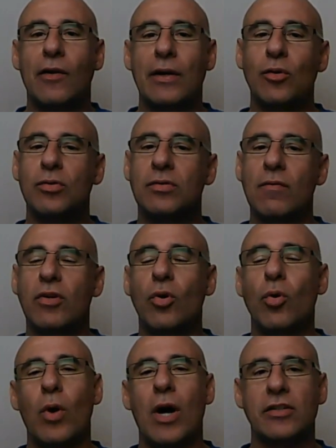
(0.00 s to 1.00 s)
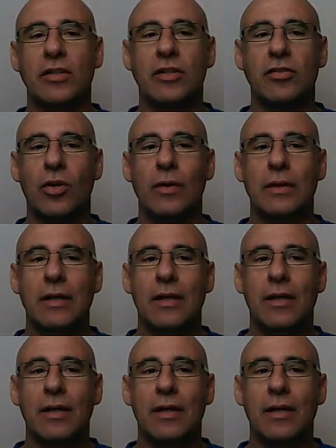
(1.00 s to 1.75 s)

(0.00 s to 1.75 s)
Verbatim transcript: I know some of you are watching this going,